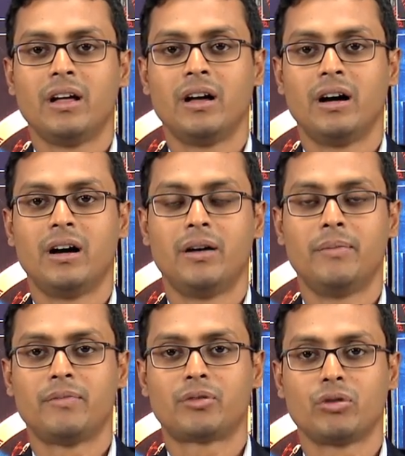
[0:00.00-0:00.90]

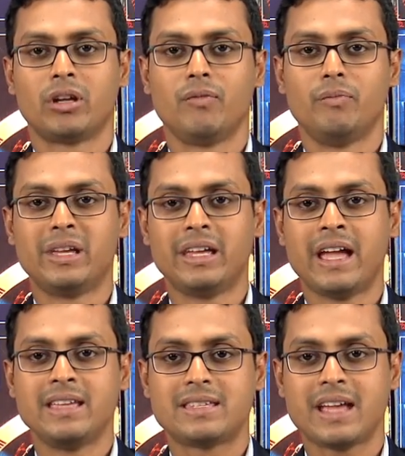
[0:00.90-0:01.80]
to give
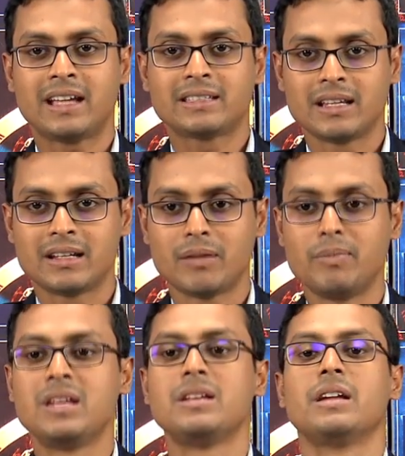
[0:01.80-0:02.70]
BHX
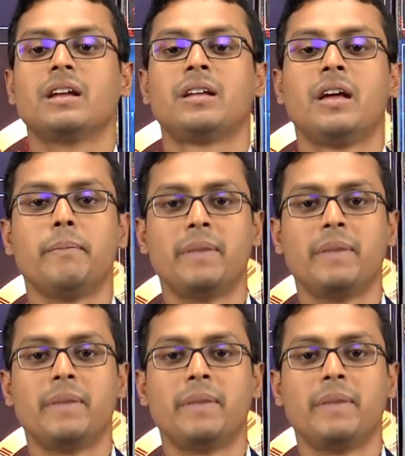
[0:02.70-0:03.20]
intermediate,